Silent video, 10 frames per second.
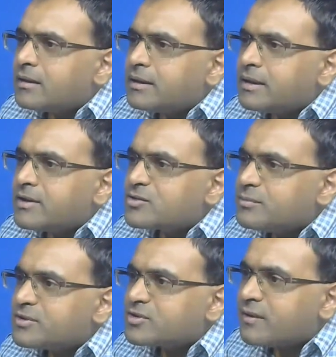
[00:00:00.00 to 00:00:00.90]

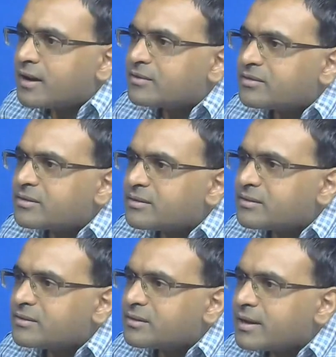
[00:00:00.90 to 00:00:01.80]
Nilesh Bishwas.
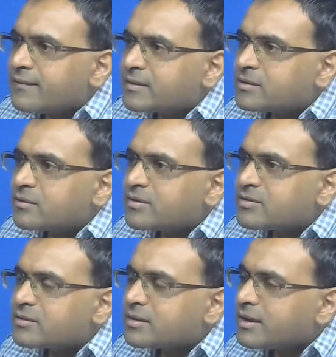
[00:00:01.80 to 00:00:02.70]
Sir, I have another
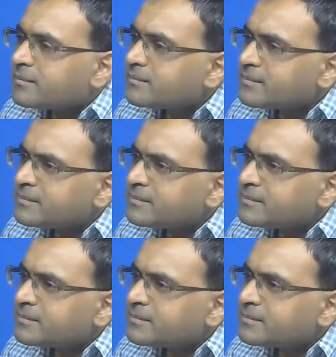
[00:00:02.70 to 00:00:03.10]
question. Yeah.